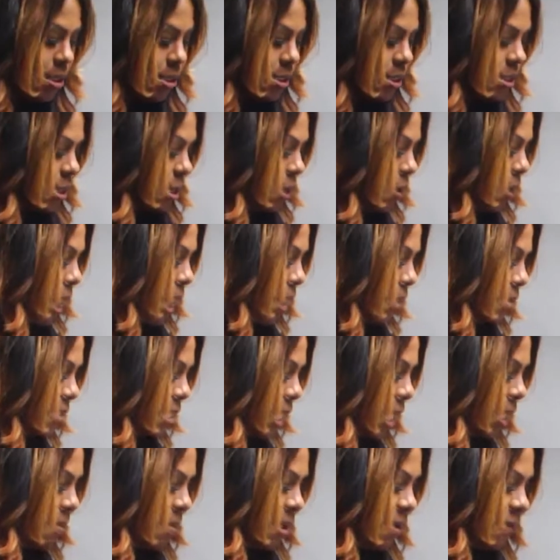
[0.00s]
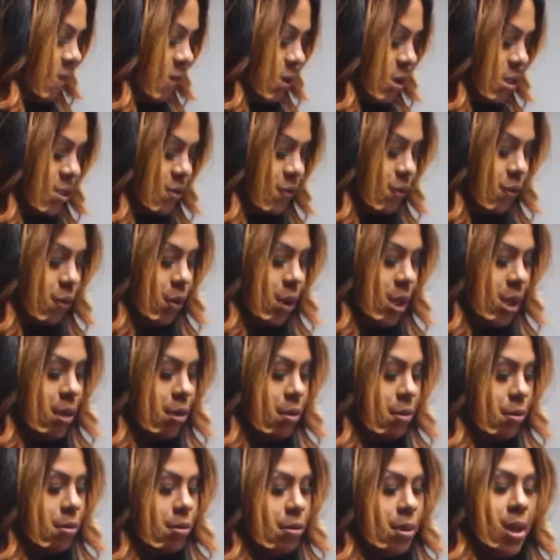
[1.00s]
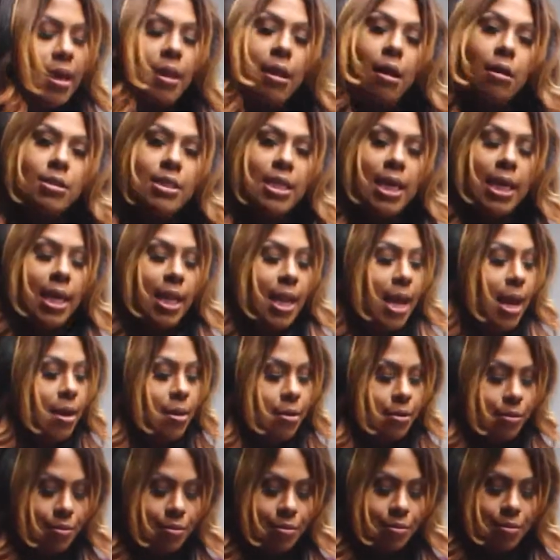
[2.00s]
So I'll take my first oil and I'll take it out